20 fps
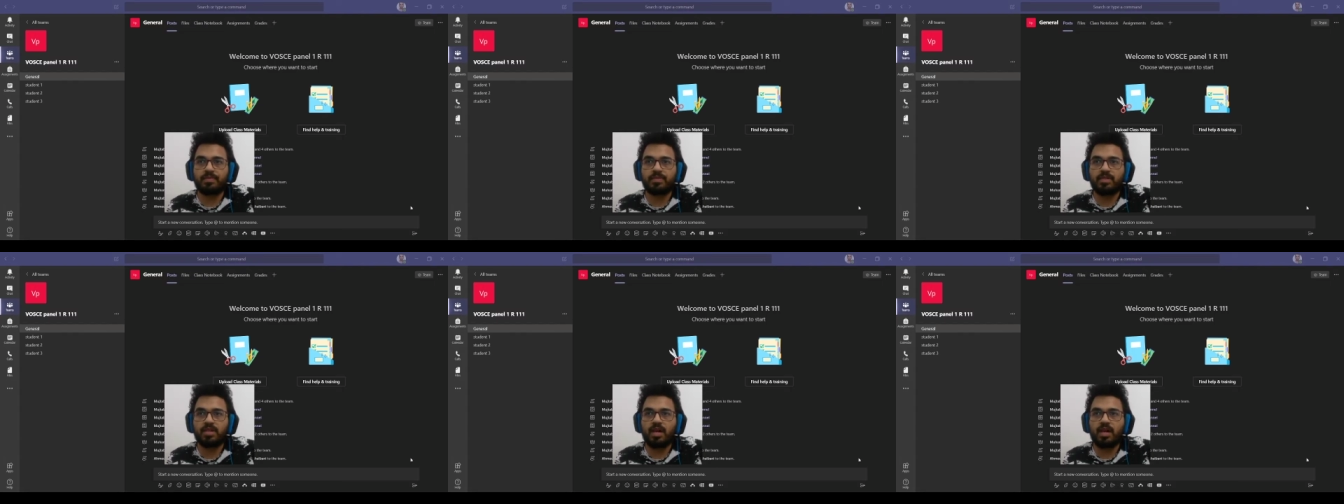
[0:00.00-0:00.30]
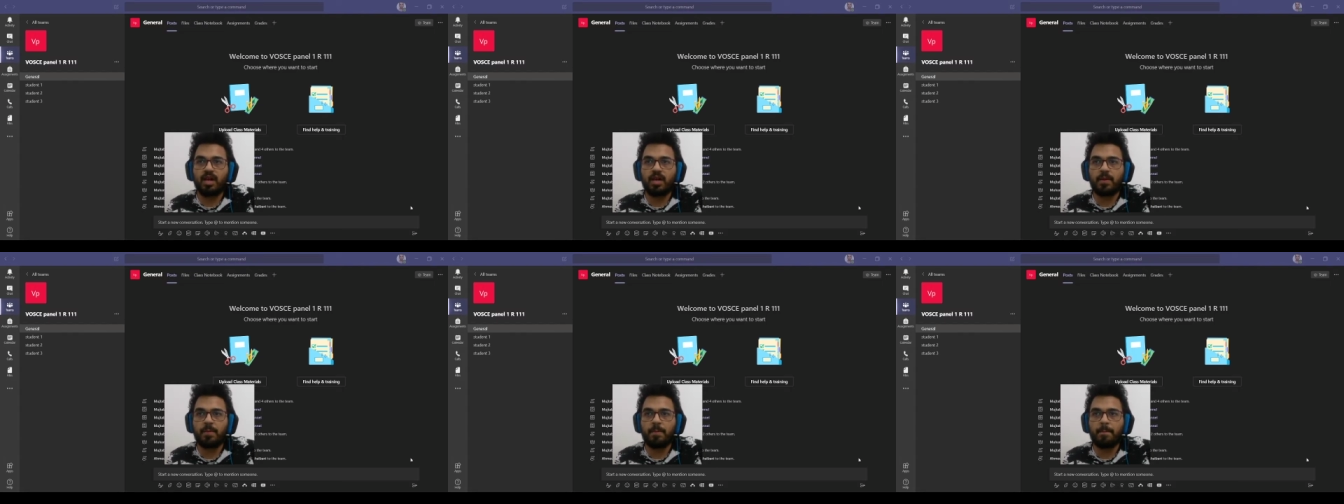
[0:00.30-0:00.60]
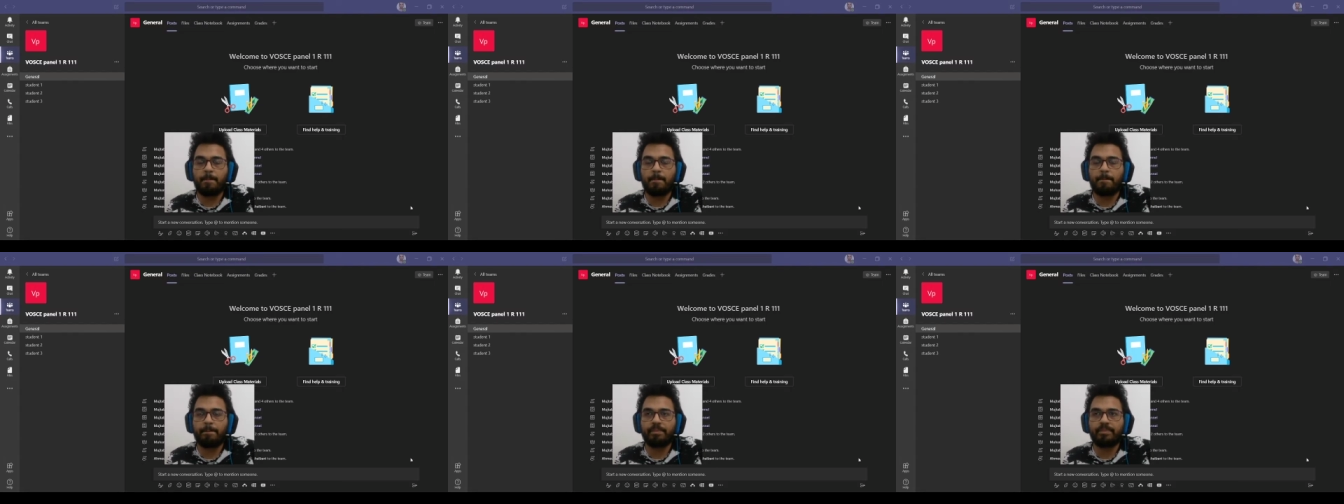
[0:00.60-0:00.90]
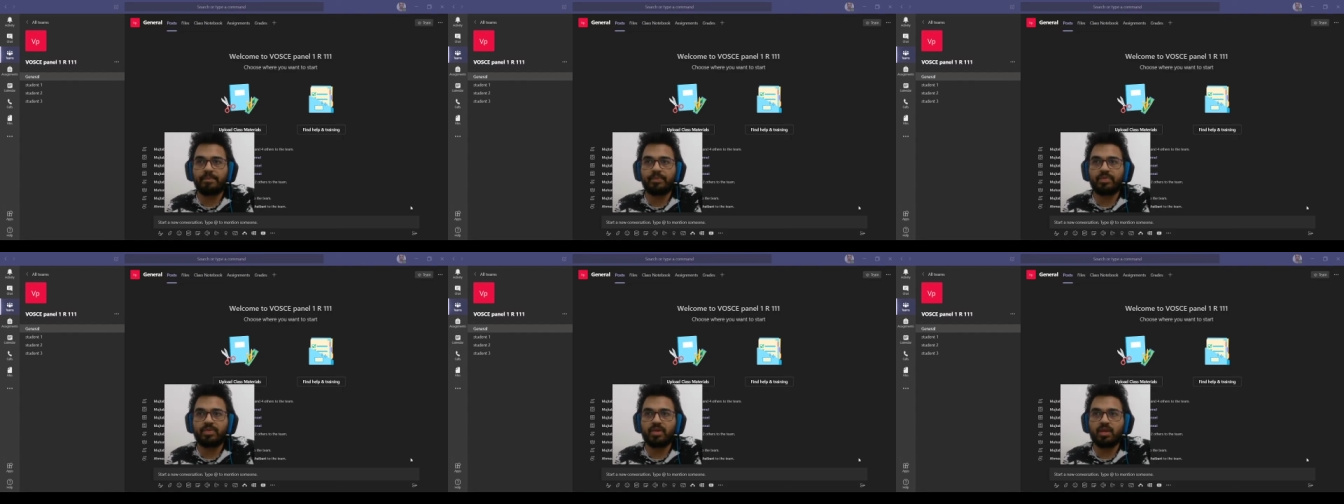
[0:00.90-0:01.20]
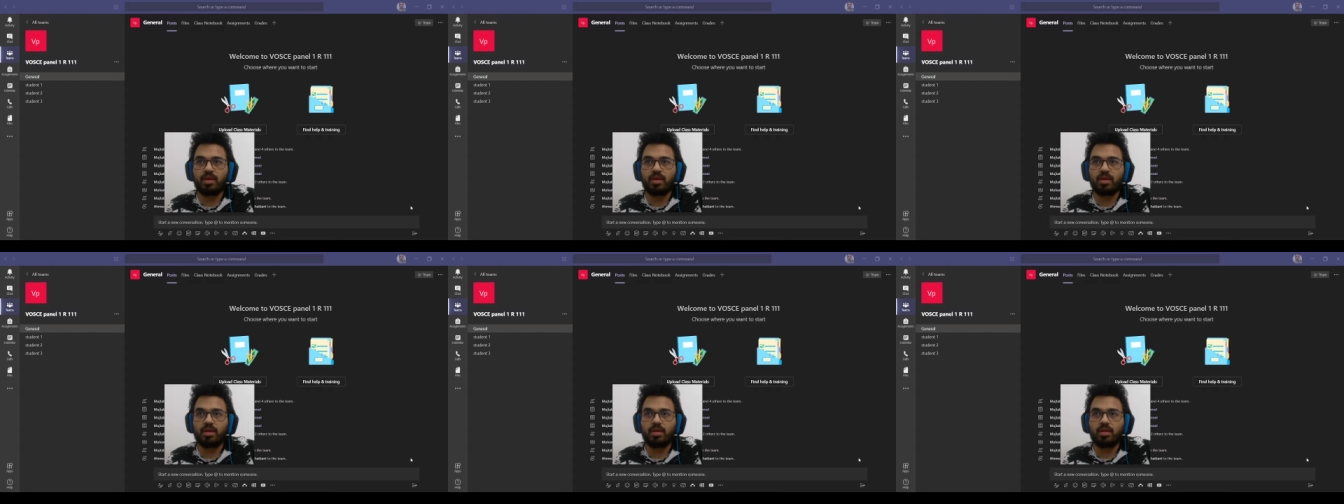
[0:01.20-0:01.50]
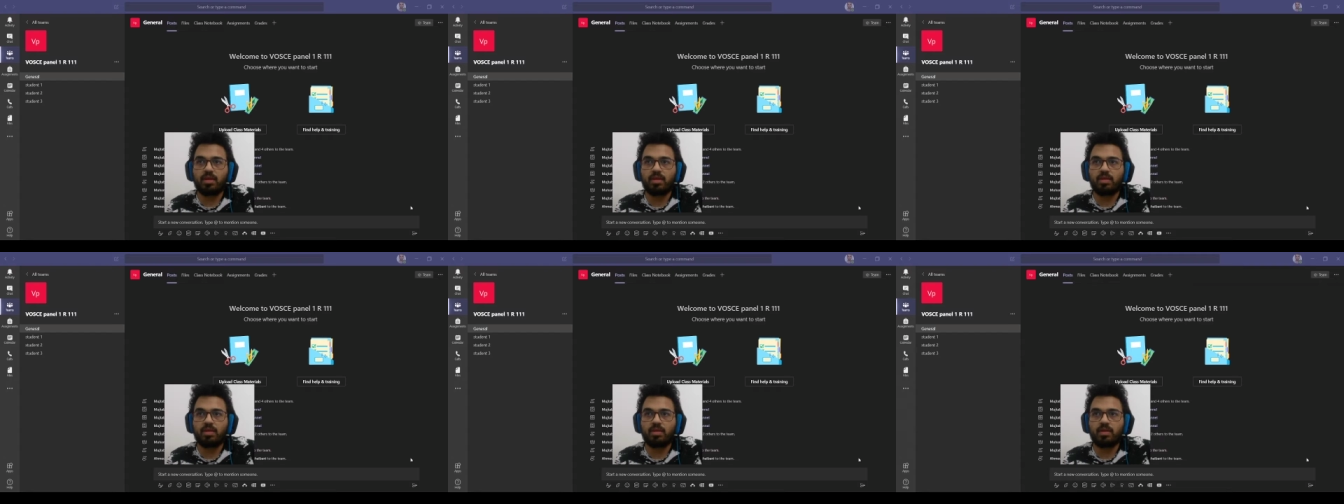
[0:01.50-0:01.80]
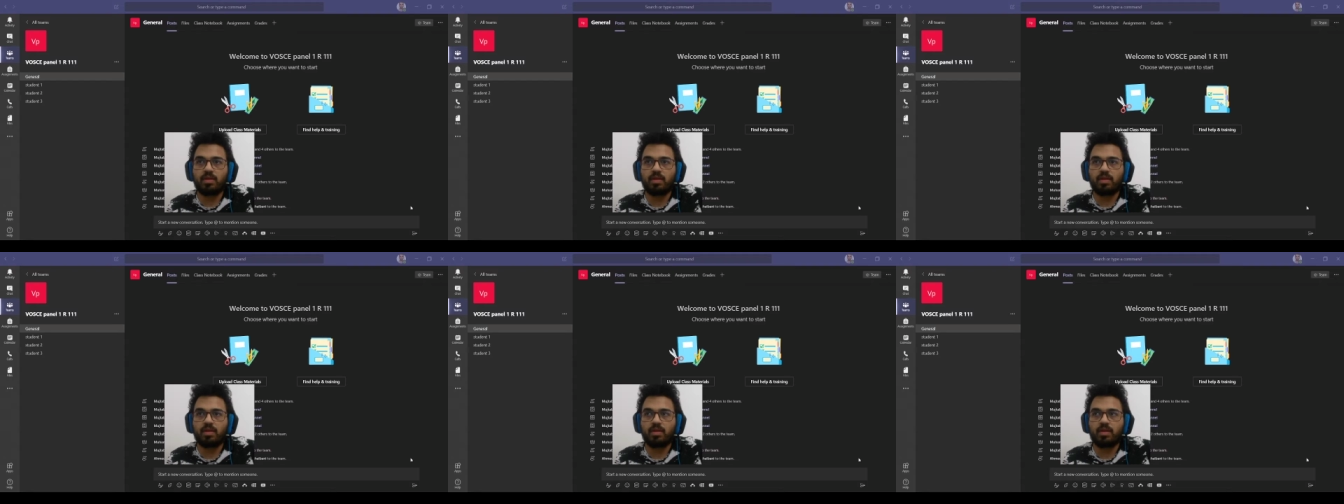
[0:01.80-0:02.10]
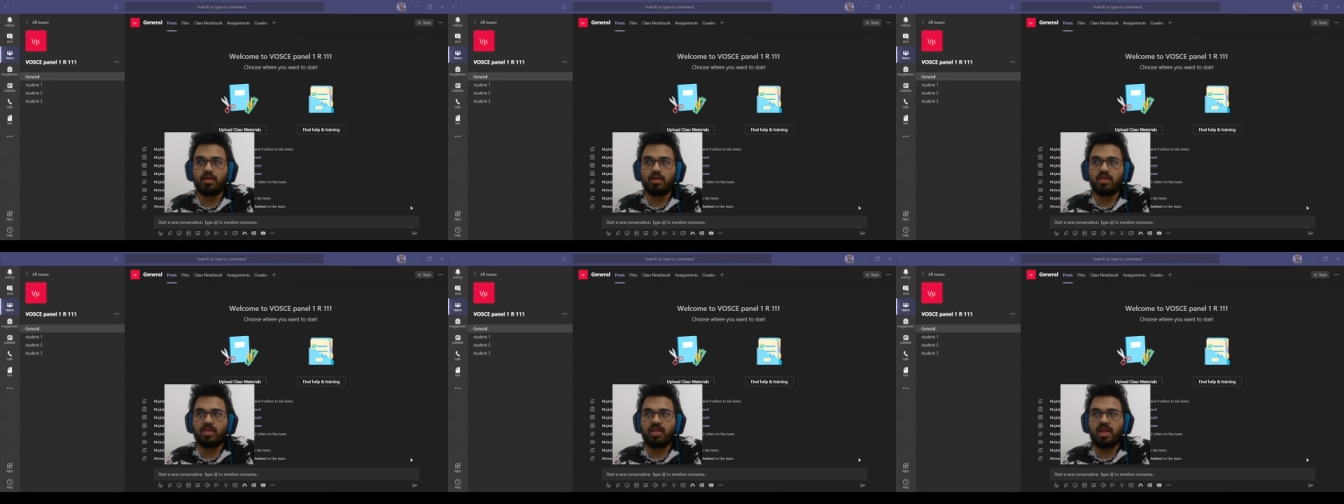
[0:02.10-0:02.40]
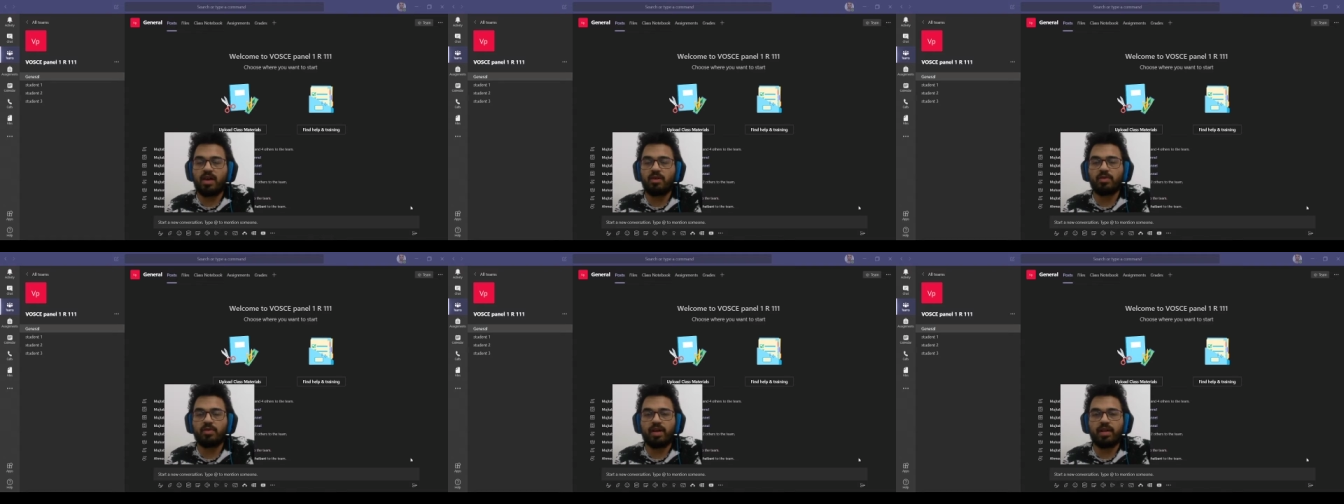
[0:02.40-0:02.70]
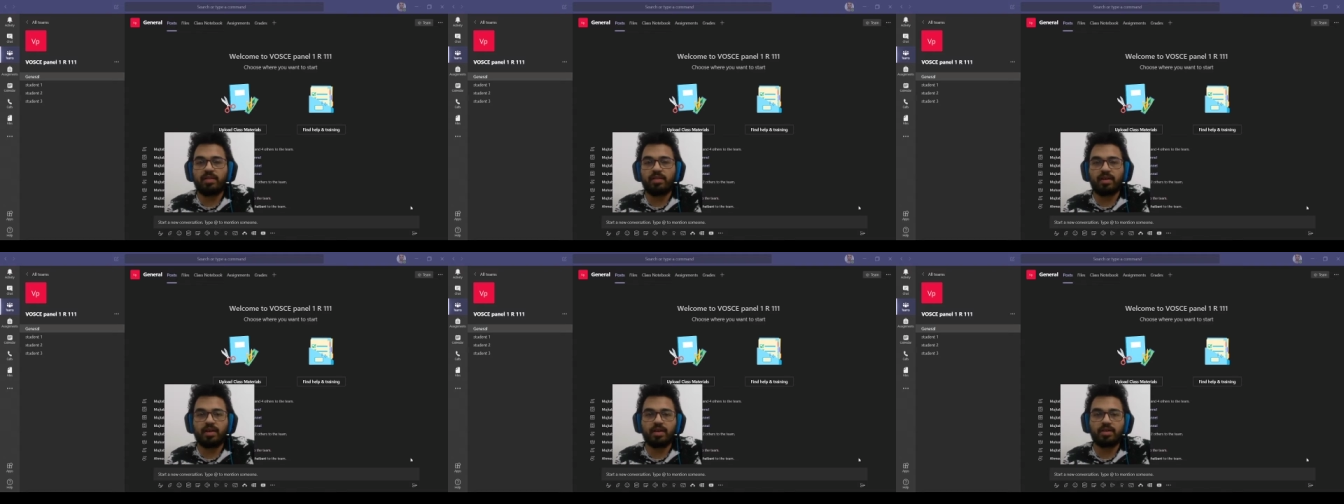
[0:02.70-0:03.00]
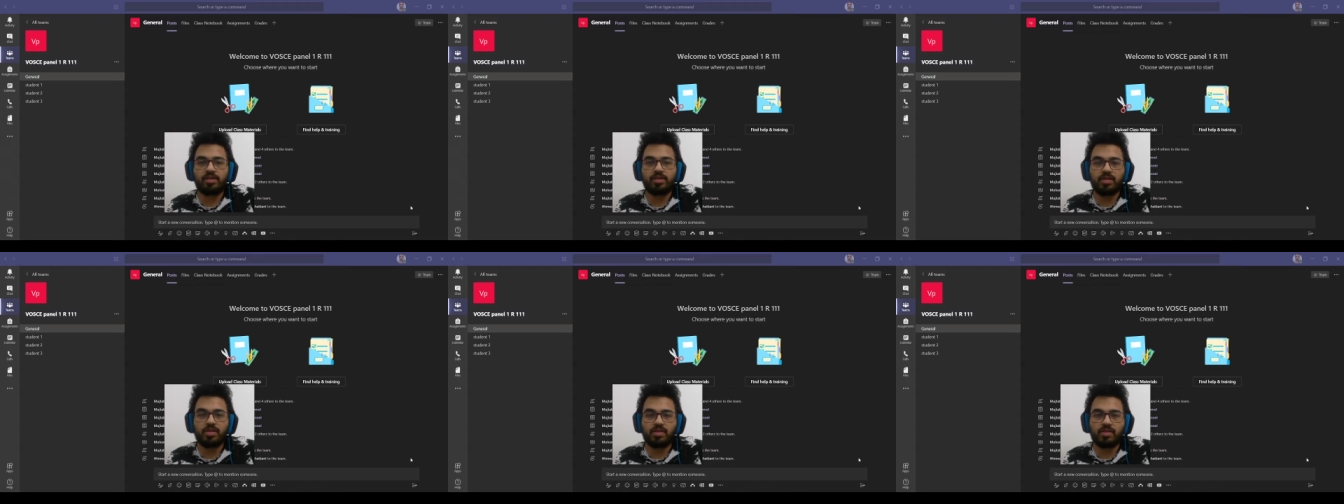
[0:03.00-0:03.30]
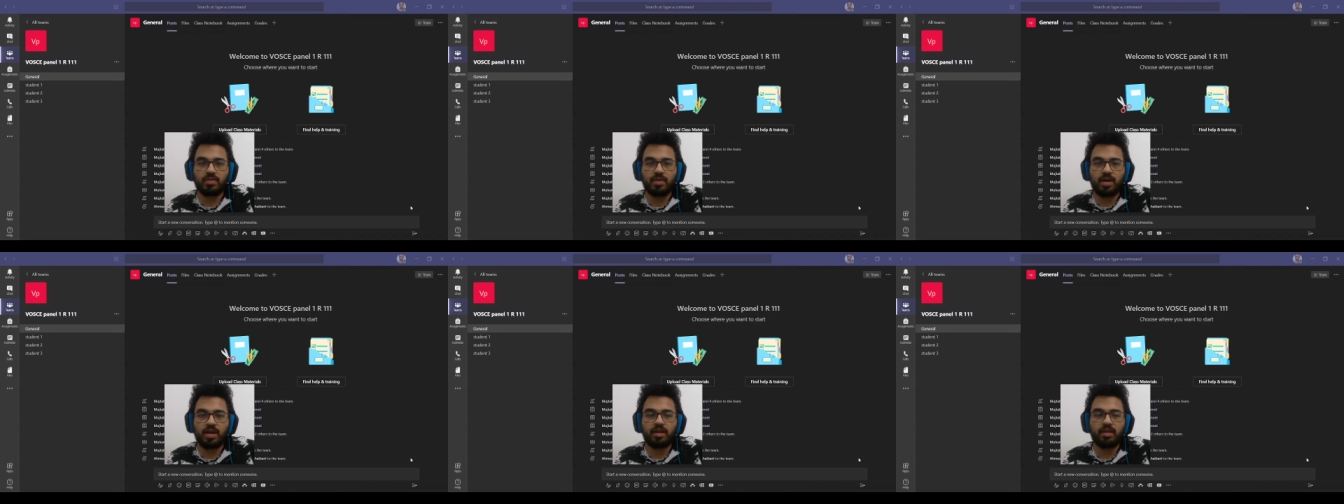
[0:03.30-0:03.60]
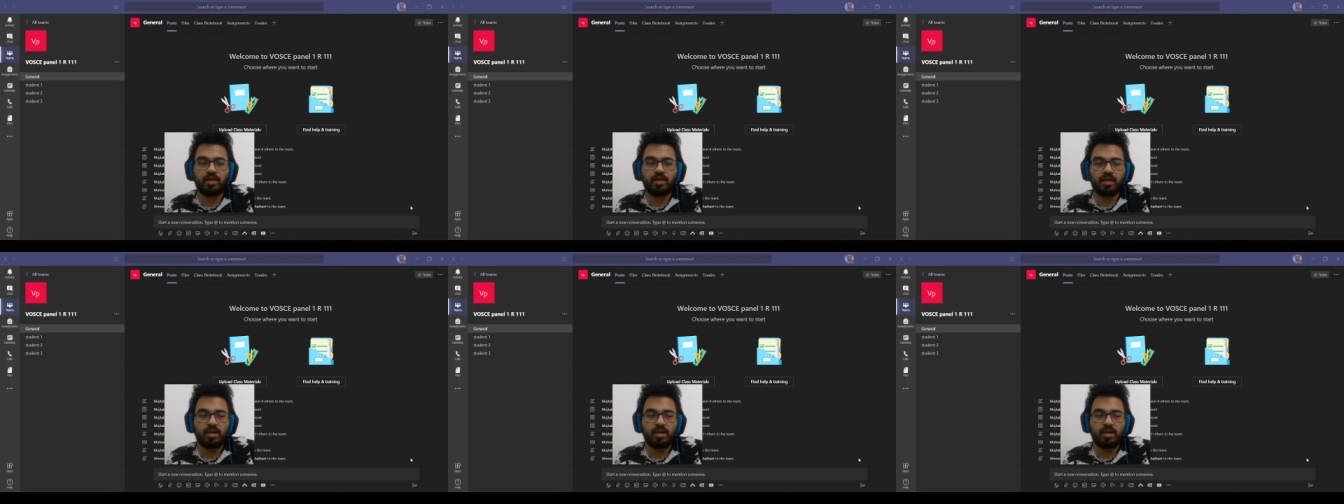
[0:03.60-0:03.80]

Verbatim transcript: time sound indications, right?